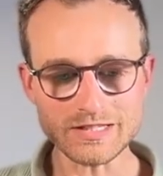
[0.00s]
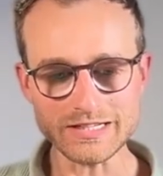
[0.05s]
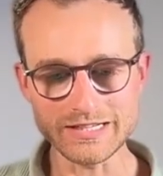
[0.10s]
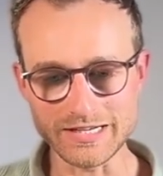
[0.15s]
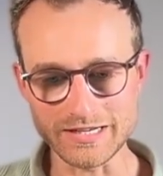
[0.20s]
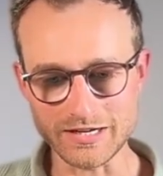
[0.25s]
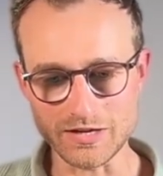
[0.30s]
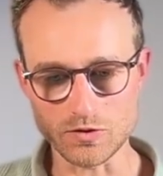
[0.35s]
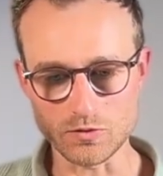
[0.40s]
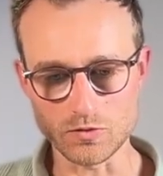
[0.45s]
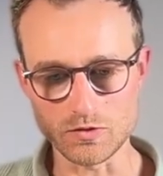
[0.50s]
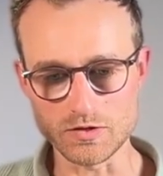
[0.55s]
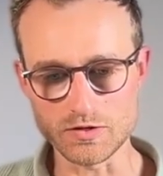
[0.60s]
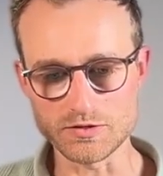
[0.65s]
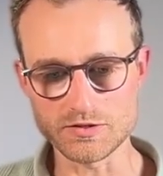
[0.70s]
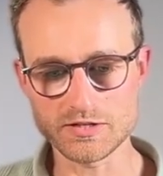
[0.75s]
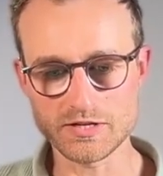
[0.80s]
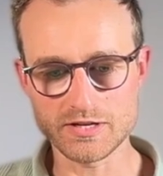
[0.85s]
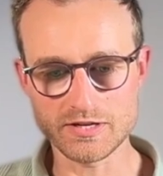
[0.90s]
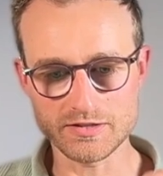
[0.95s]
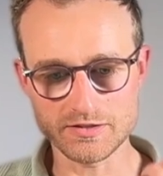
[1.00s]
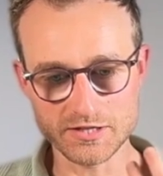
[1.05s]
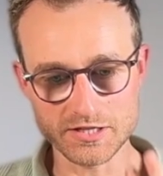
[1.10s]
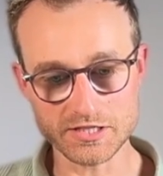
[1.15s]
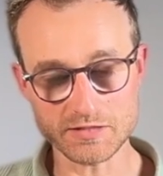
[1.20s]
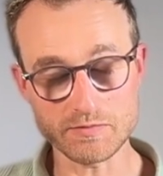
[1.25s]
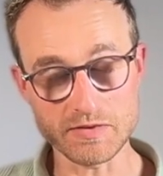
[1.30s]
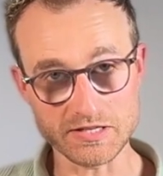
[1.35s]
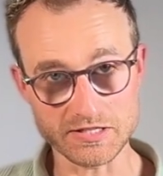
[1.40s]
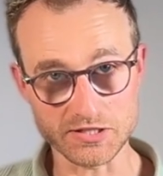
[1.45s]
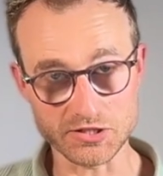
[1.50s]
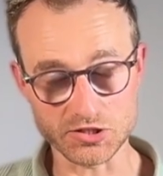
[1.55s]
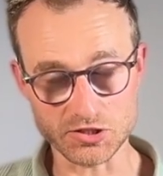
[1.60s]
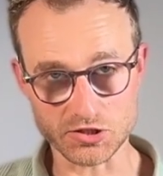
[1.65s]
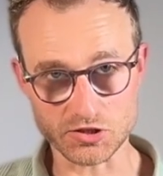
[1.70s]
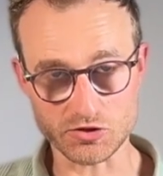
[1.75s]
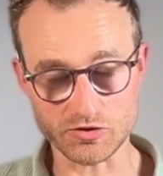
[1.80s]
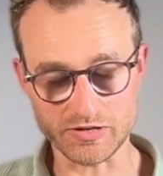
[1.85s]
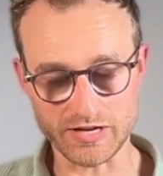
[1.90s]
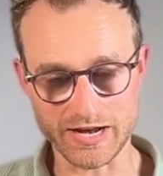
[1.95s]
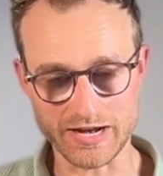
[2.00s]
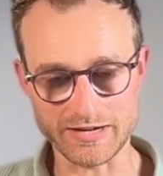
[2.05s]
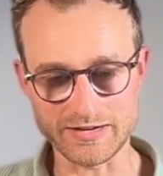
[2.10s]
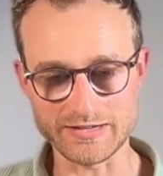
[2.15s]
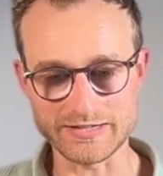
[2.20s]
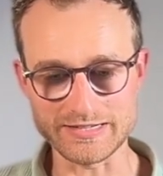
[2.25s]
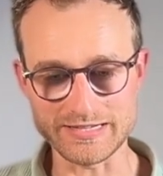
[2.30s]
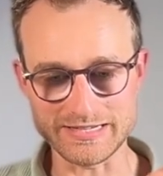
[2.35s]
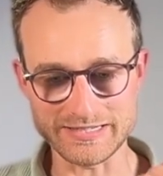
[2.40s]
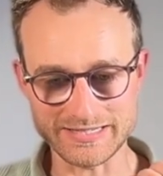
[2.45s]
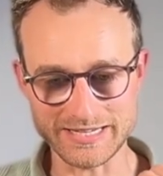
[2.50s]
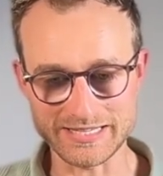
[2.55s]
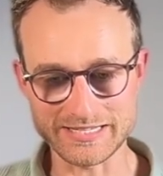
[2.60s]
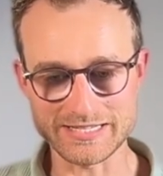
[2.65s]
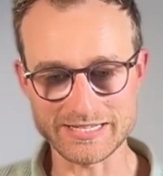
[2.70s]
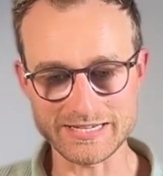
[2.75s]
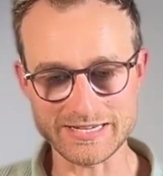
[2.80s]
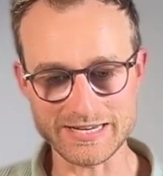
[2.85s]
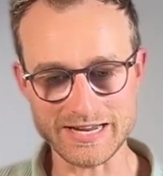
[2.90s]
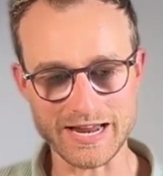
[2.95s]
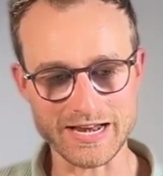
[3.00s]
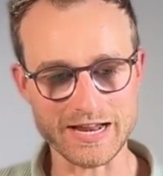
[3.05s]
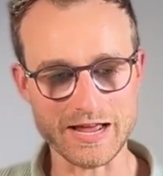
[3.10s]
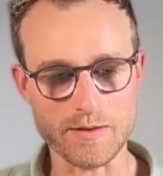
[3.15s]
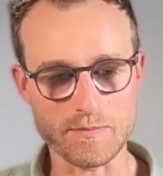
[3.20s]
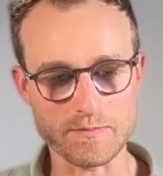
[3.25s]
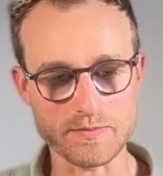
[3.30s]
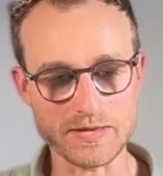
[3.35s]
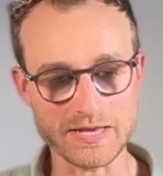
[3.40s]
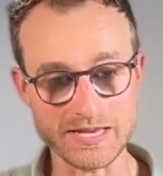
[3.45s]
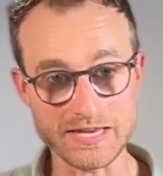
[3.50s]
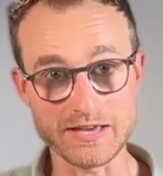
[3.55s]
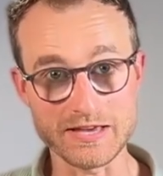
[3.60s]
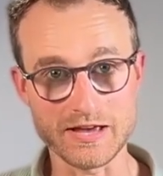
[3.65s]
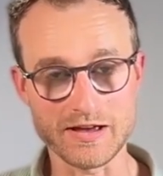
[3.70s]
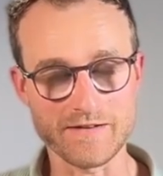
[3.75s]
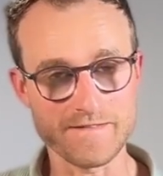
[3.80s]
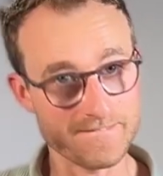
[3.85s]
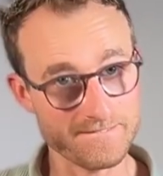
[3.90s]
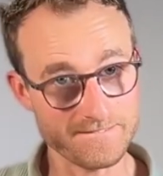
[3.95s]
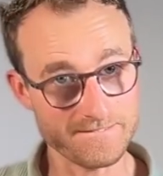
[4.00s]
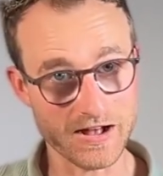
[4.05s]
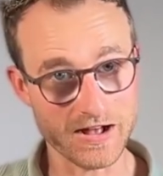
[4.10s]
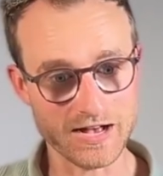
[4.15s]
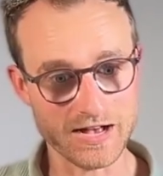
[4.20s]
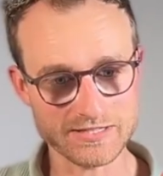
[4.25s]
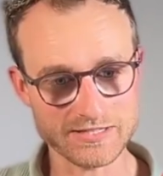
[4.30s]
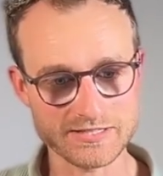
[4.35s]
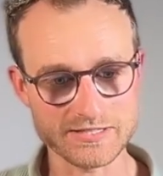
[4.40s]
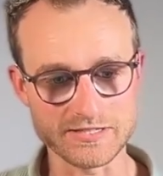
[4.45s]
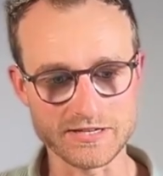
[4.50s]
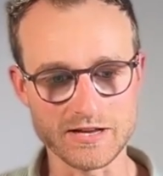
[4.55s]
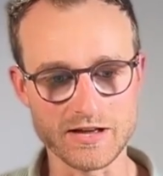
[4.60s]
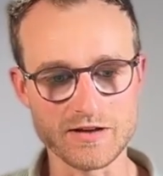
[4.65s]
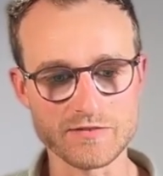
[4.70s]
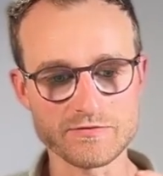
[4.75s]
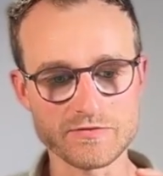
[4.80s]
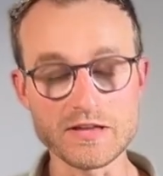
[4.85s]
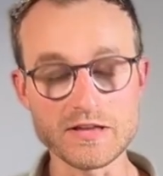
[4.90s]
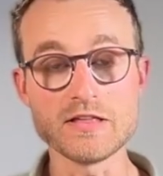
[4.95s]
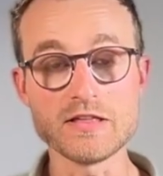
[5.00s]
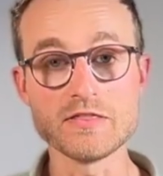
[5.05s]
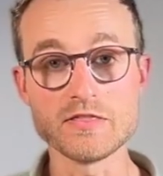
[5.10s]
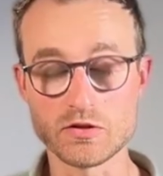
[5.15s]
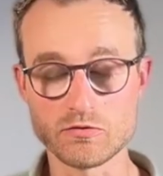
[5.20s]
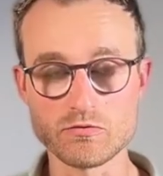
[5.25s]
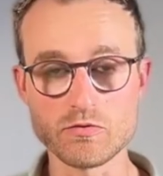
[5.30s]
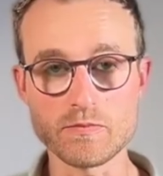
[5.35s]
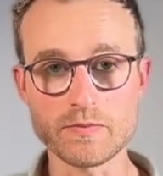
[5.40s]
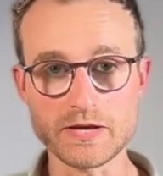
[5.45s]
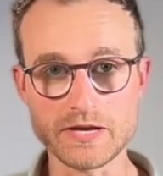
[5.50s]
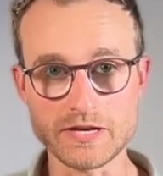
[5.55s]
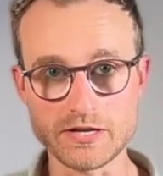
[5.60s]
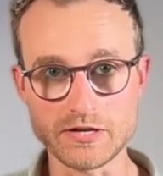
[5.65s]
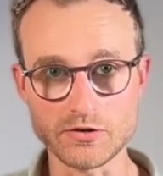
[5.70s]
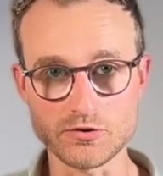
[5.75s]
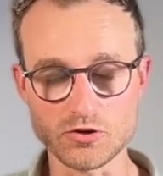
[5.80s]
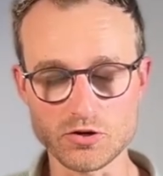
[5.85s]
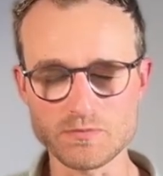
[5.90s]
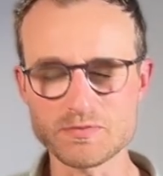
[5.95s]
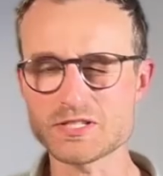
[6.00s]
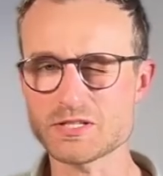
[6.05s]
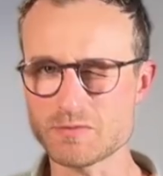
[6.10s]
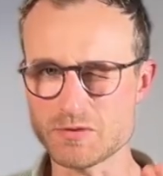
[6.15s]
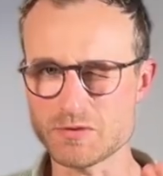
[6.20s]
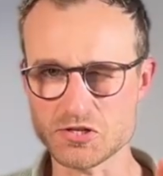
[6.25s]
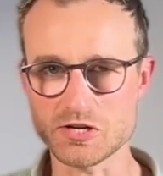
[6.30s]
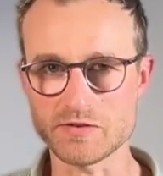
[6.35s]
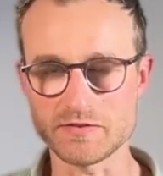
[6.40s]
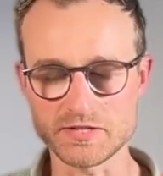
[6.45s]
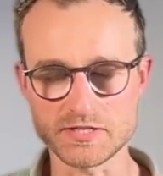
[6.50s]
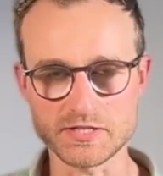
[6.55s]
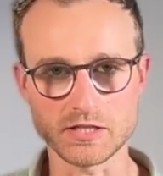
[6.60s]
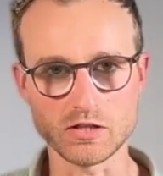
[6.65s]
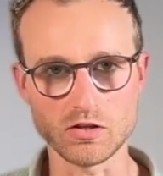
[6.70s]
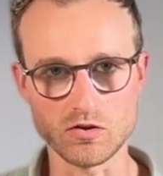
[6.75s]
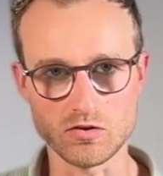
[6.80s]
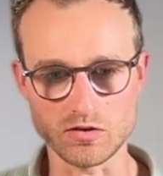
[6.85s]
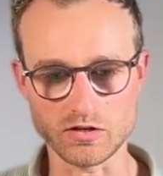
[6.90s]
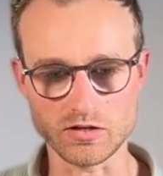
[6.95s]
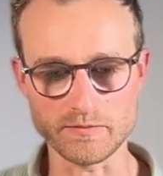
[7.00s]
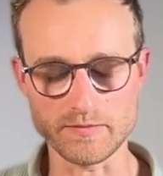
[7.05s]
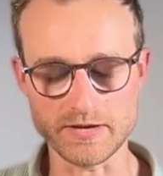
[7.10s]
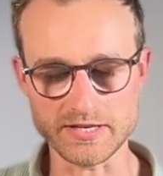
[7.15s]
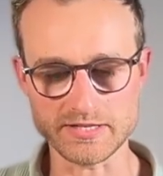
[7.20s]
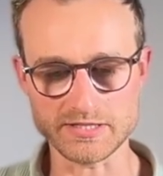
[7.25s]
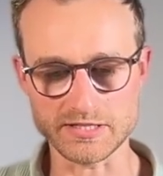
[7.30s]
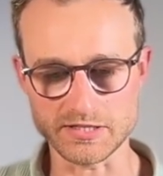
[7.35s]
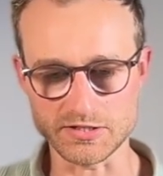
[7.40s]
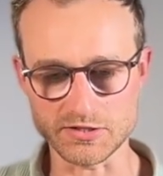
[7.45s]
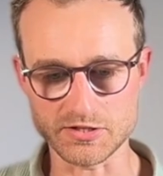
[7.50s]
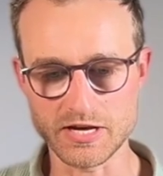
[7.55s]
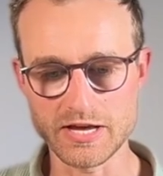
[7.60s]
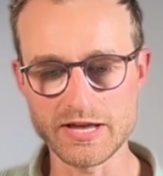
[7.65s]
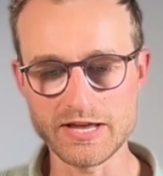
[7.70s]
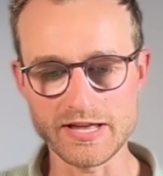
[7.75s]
In other words, this message is created, it doesn't yet appear fast enough in the repeating group, especially if it's a longer message.